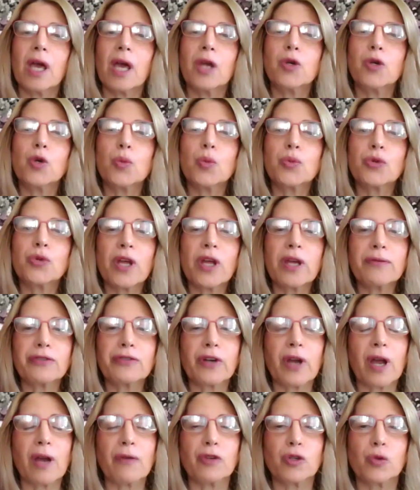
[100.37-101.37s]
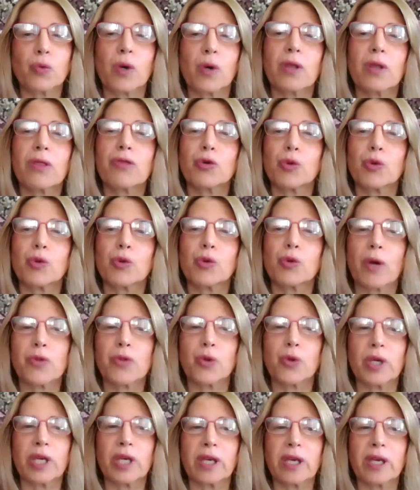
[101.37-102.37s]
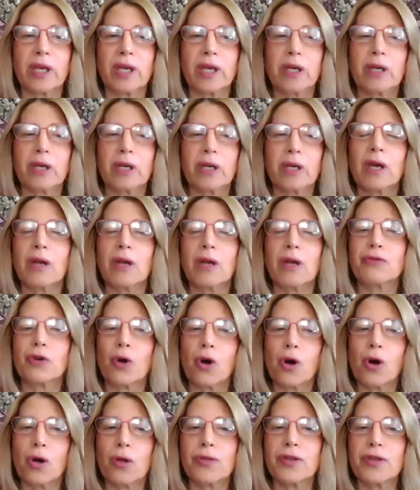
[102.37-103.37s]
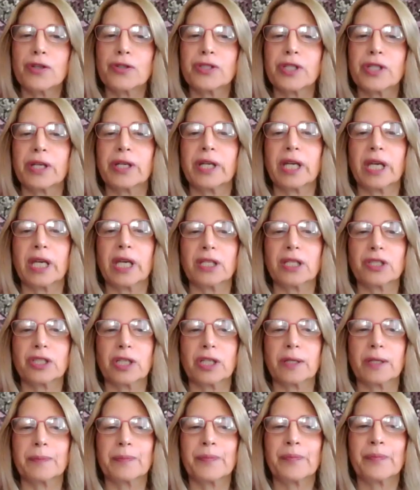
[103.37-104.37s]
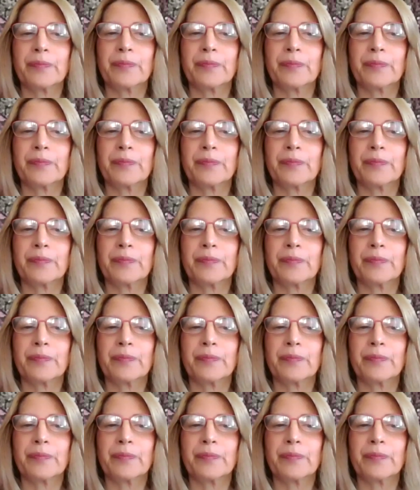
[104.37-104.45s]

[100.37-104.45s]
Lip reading: and who pray for everyone throughout the week and for all their dedication.